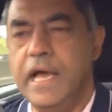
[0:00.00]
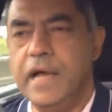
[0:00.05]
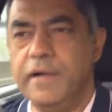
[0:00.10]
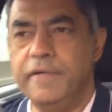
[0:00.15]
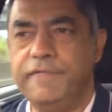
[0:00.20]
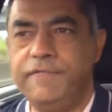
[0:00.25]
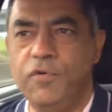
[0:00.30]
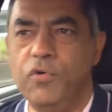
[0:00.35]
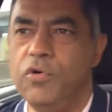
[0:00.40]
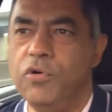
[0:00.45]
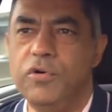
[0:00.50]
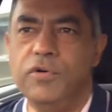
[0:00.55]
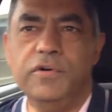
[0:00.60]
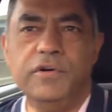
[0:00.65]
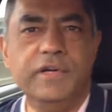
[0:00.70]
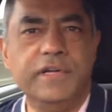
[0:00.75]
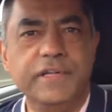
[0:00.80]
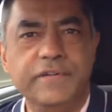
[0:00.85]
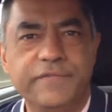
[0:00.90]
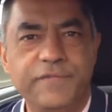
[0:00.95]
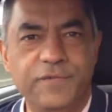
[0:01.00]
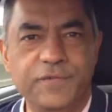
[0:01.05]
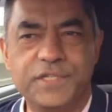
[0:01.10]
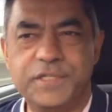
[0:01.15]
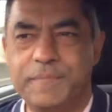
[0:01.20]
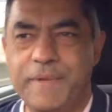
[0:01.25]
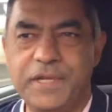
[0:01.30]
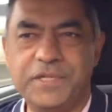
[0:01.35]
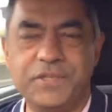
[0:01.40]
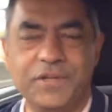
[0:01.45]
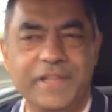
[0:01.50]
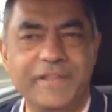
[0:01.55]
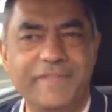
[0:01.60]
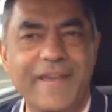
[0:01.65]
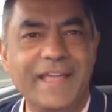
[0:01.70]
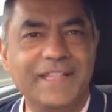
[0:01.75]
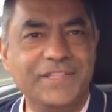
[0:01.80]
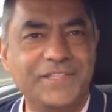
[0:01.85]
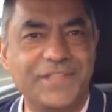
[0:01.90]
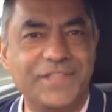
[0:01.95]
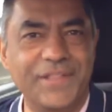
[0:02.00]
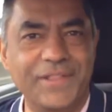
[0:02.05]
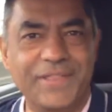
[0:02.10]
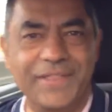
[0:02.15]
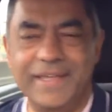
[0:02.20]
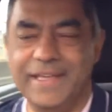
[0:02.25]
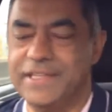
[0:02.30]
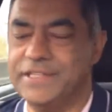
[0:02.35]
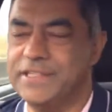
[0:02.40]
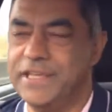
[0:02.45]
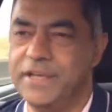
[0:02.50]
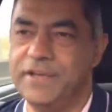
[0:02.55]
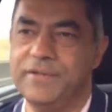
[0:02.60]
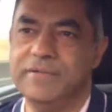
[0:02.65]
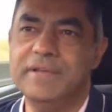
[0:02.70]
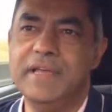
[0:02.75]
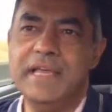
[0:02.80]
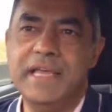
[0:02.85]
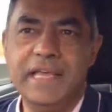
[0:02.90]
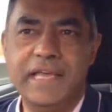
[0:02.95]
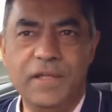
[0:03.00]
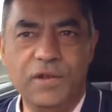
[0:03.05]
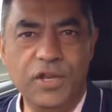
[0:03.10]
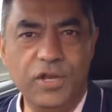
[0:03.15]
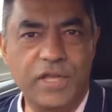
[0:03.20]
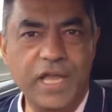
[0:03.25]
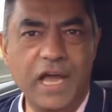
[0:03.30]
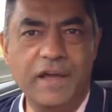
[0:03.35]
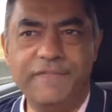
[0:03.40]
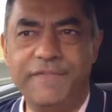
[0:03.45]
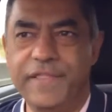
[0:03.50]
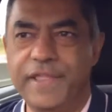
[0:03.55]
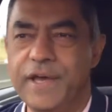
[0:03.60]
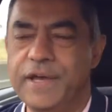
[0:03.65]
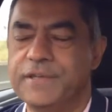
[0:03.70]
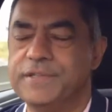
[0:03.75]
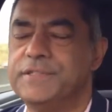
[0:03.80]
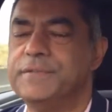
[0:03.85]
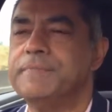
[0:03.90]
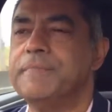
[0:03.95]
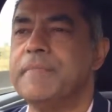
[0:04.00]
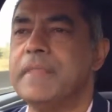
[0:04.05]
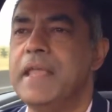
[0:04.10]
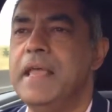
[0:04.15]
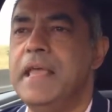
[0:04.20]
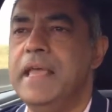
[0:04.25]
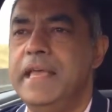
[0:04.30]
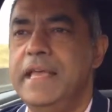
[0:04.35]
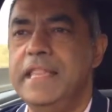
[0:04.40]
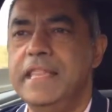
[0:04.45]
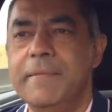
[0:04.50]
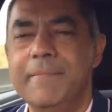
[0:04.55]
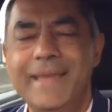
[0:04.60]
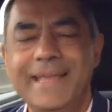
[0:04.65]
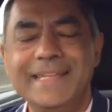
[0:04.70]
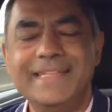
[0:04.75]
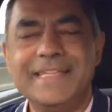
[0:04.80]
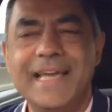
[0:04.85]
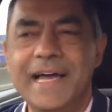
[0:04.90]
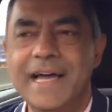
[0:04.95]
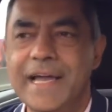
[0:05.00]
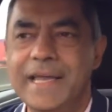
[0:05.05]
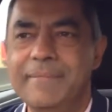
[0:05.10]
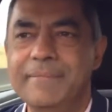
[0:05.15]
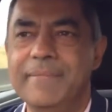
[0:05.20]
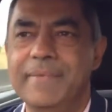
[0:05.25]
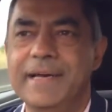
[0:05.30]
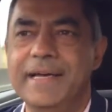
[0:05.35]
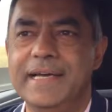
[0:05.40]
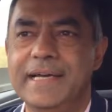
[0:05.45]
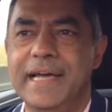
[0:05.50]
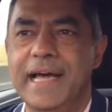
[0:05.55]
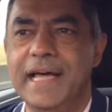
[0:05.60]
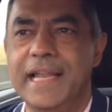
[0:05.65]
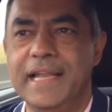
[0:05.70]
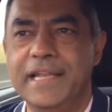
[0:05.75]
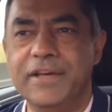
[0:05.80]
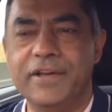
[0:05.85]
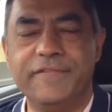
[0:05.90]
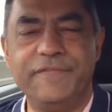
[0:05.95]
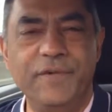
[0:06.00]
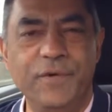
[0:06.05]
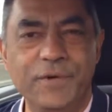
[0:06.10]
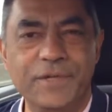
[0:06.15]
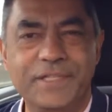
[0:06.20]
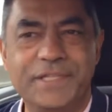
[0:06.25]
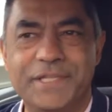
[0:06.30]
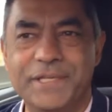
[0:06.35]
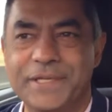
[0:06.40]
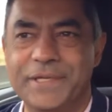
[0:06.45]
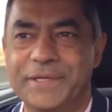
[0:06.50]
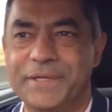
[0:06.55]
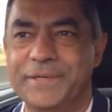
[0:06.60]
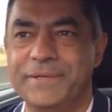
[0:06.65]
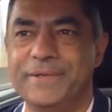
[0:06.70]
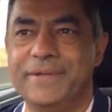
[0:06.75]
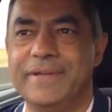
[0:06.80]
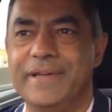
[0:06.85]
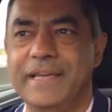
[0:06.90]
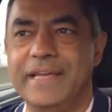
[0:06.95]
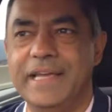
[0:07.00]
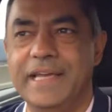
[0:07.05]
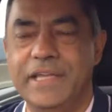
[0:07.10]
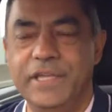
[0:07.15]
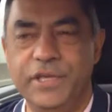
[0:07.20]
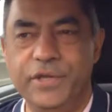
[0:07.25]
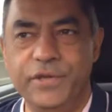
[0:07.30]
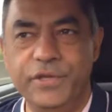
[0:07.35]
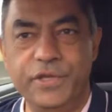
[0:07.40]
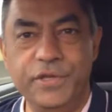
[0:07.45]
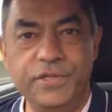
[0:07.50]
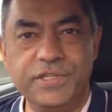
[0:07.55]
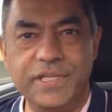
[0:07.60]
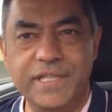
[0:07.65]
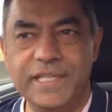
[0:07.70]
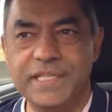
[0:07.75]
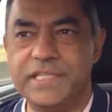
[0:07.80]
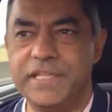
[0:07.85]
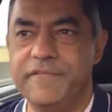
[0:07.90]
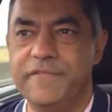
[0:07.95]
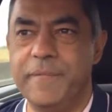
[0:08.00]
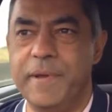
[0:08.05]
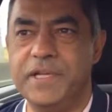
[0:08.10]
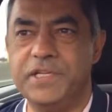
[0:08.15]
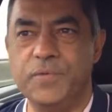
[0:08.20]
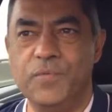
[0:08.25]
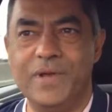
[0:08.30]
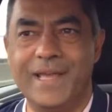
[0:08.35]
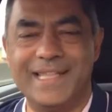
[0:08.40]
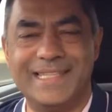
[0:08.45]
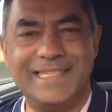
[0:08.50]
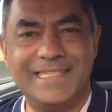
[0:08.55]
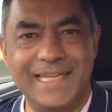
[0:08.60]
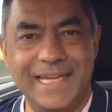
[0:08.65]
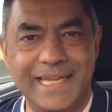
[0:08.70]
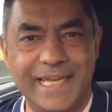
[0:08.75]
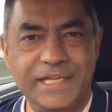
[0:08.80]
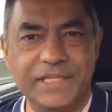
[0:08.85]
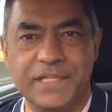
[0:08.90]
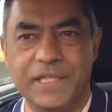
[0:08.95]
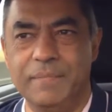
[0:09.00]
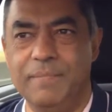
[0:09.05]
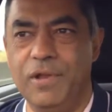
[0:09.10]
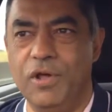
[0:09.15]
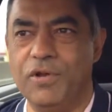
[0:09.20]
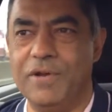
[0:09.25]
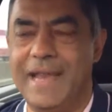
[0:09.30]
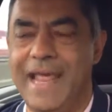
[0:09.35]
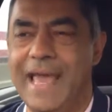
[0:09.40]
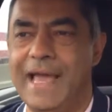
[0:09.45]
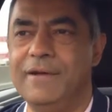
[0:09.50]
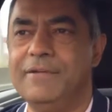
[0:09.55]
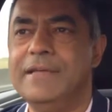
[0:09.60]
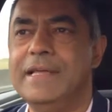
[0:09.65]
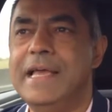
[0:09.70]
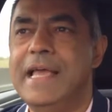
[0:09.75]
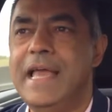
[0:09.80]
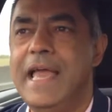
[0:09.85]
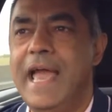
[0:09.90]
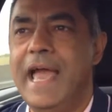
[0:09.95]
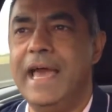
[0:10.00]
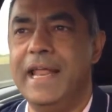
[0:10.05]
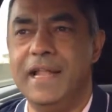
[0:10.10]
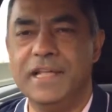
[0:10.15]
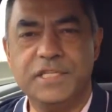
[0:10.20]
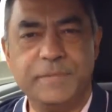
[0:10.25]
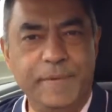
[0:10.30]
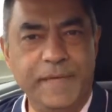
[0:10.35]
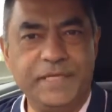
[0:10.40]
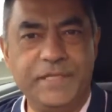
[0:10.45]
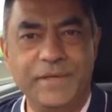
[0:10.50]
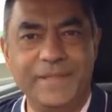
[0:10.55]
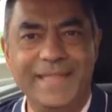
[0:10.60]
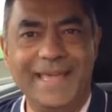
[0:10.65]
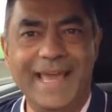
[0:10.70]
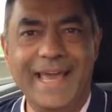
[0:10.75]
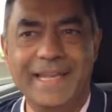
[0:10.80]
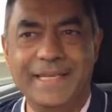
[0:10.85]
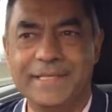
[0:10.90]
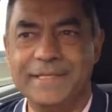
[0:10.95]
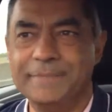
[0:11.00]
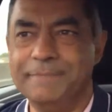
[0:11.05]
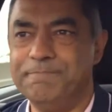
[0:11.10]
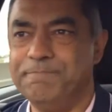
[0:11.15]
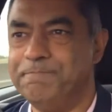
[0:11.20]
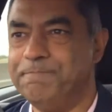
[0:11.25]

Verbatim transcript: uh, for for special events and things. So look out for those. In the meantime, uh, I look forward to you're using this information. We'll get stuck into the blog now, and I'll speak to you at the end.